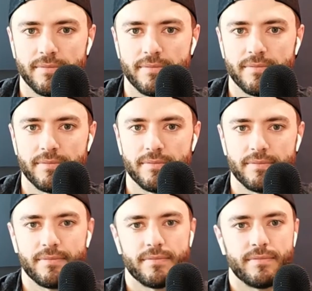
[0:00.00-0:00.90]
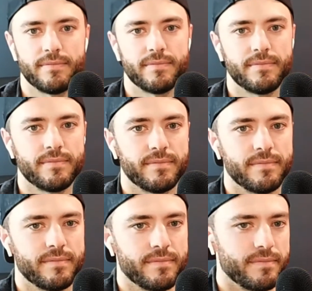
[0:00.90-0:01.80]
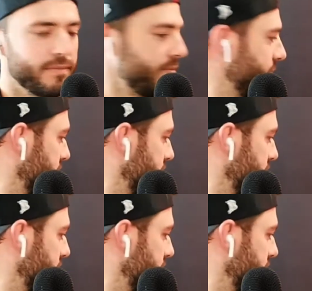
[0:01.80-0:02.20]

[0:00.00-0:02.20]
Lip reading: This person isn't speaking.